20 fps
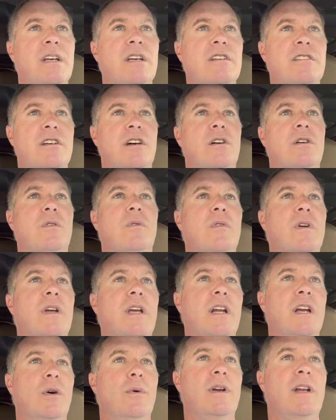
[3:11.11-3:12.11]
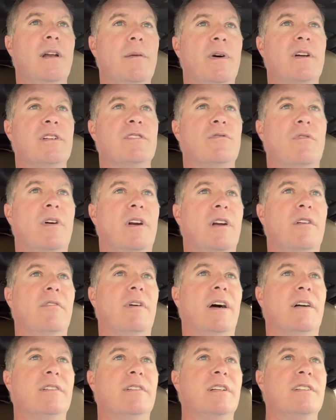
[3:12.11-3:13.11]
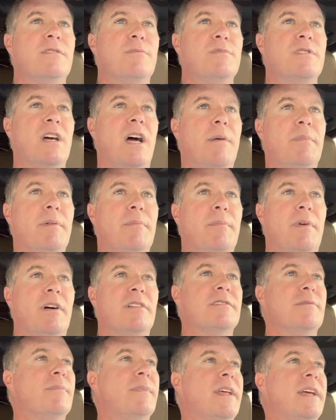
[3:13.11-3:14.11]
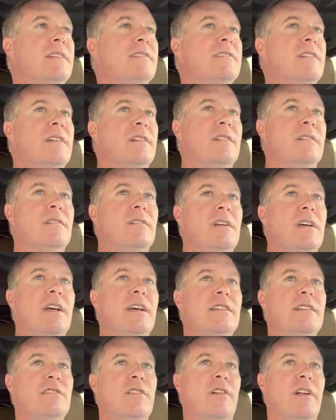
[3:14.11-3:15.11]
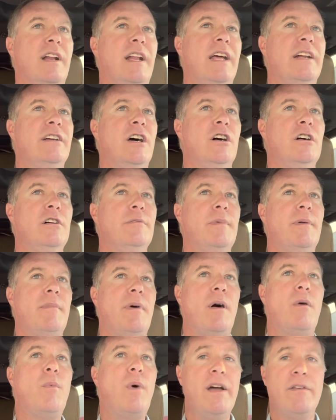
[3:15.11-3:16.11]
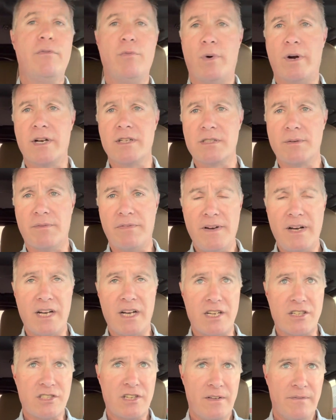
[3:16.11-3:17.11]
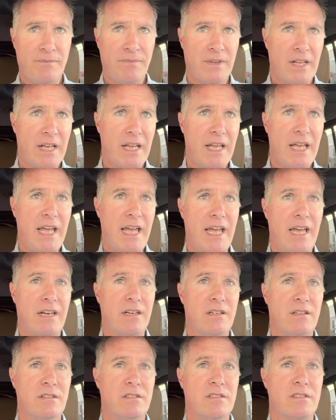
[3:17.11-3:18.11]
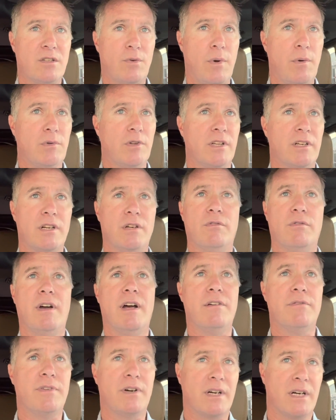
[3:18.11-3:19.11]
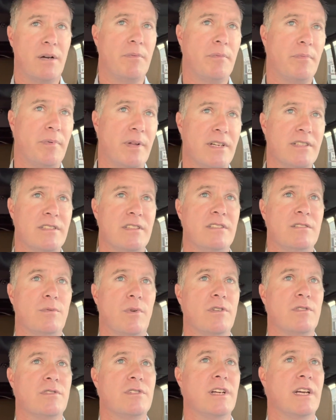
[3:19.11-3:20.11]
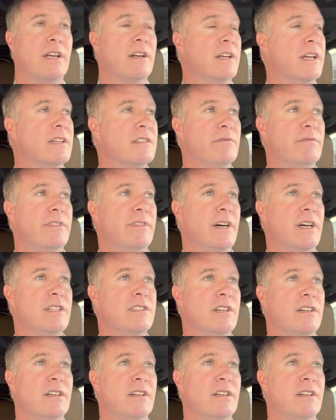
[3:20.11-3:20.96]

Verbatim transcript: So, you know, we did a bunch of running around, did some shopping, bought some things, and started heading home. And my wife wanted some fudge. And so we were looking around for a couple places where she could get some fudge.